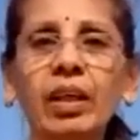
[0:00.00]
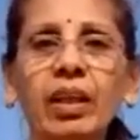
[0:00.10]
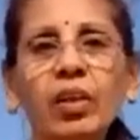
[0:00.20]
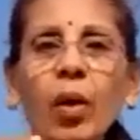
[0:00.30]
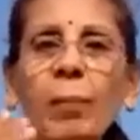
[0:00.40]

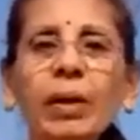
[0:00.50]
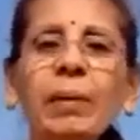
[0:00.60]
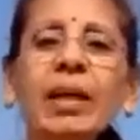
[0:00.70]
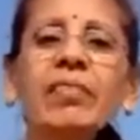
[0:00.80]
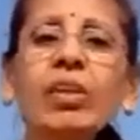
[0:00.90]
A common
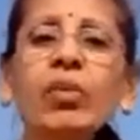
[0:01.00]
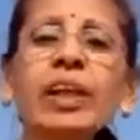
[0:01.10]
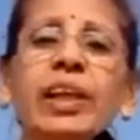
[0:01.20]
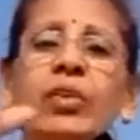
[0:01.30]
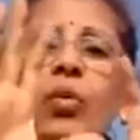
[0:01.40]
man will
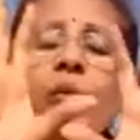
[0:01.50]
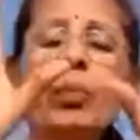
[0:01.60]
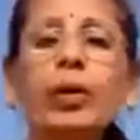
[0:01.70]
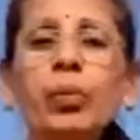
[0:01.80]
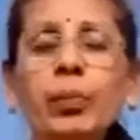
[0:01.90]
only know
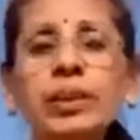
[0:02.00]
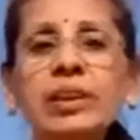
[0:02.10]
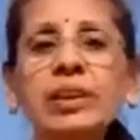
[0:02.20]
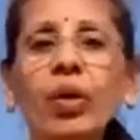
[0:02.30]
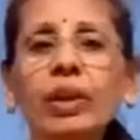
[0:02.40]
upar say
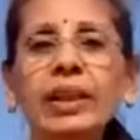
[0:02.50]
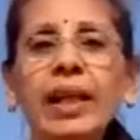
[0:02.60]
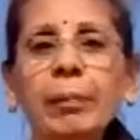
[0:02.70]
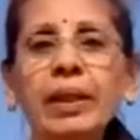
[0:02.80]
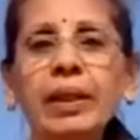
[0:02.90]
what a
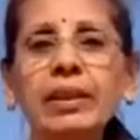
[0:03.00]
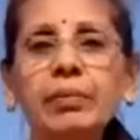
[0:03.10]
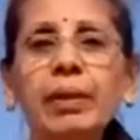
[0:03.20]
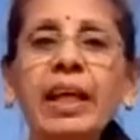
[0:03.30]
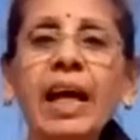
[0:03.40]
diamond is,
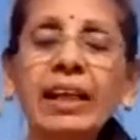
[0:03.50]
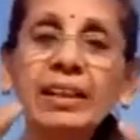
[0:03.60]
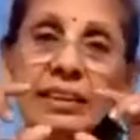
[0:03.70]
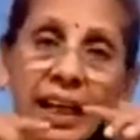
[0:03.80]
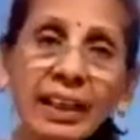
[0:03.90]
but the
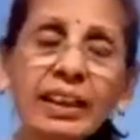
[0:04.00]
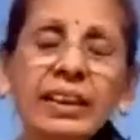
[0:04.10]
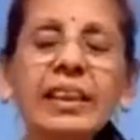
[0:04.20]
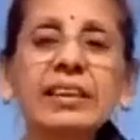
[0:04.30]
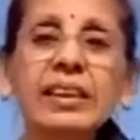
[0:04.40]

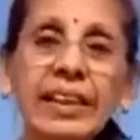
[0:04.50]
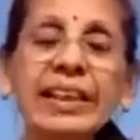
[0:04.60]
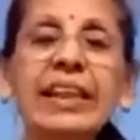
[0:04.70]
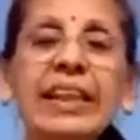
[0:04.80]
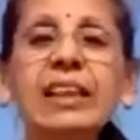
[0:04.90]
exactness, the
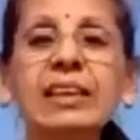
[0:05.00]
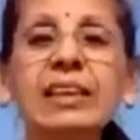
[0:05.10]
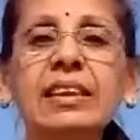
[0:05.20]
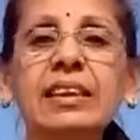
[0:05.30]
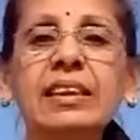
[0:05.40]
details,
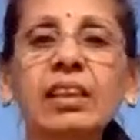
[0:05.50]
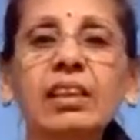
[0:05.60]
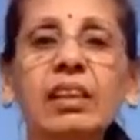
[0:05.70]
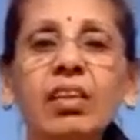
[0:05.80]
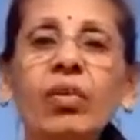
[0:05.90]

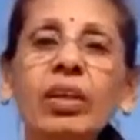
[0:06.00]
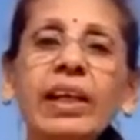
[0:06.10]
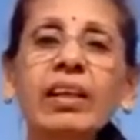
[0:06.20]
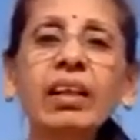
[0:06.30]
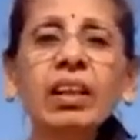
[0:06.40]
only
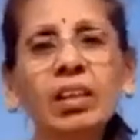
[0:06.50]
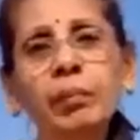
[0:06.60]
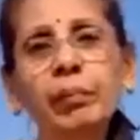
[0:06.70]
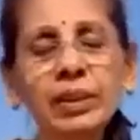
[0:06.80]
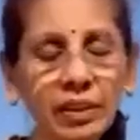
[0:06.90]
a
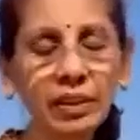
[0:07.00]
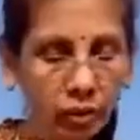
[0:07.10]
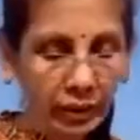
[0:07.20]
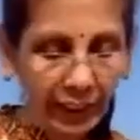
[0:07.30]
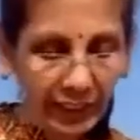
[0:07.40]
person who
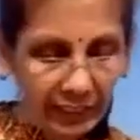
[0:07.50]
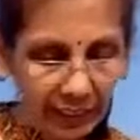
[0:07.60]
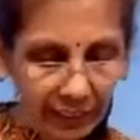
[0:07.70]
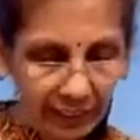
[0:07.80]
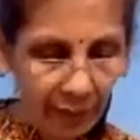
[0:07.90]
studies
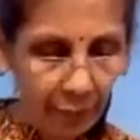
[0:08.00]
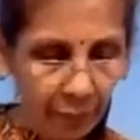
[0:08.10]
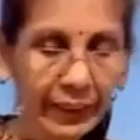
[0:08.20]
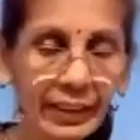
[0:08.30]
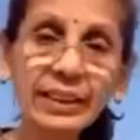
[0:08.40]
things
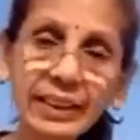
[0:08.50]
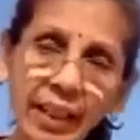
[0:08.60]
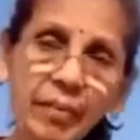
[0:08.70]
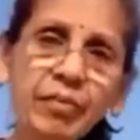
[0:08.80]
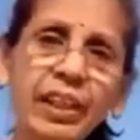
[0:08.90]
deeply. In the
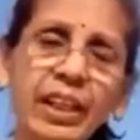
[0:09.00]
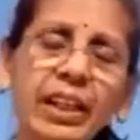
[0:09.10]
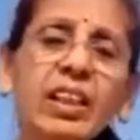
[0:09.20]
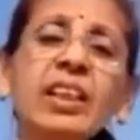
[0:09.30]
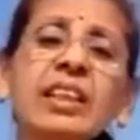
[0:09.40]
same way,
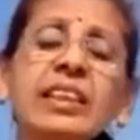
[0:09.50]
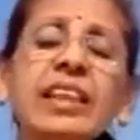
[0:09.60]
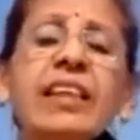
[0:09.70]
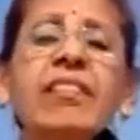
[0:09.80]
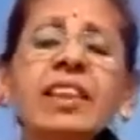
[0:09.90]

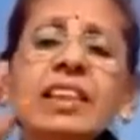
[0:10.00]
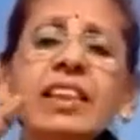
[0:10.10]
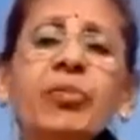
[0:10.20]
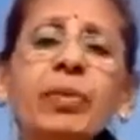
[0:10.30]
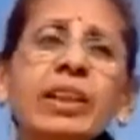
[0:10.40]
Jeev
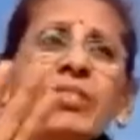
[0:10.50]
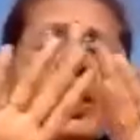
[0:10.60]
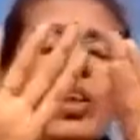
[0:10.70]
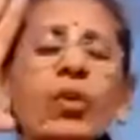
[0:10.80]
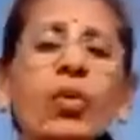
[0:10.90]
Ajeev means
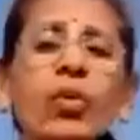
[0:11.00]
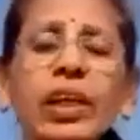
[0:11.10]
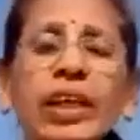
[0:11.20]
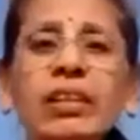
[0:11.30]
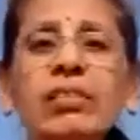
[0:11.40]
we'll know
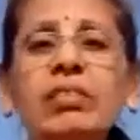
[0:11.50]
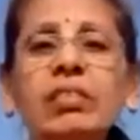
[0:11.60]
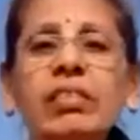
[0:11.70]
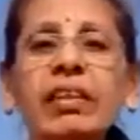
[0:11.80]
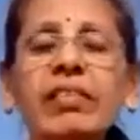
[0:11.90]
only
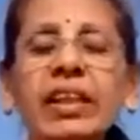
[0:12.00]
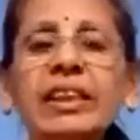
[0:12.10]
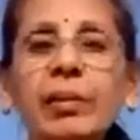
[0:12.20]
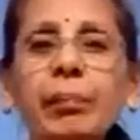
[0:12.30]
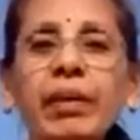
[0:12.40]
in a very
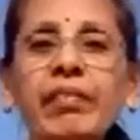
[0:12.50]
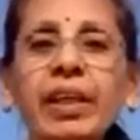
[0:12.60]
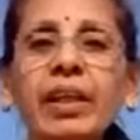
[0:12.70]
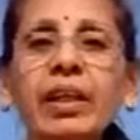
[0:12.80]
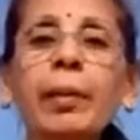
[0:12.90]
simple
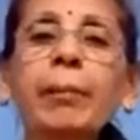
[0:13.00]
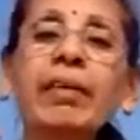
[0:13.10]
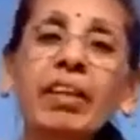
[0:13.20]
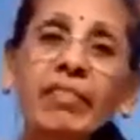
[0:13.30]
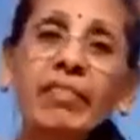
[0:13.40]
way. But
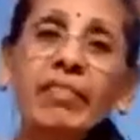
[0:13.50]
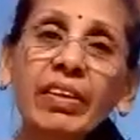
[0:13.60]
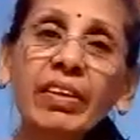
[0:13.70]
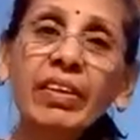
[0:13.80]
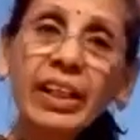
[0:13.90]
when we
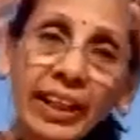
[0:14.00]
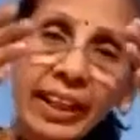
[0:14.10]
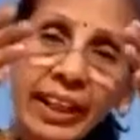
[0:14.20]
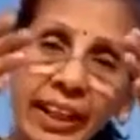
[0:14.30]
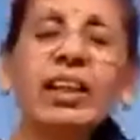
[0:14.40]
read
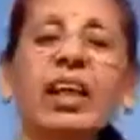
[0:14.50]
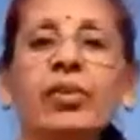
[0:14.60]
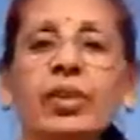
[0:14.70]
Karnanu Yoga,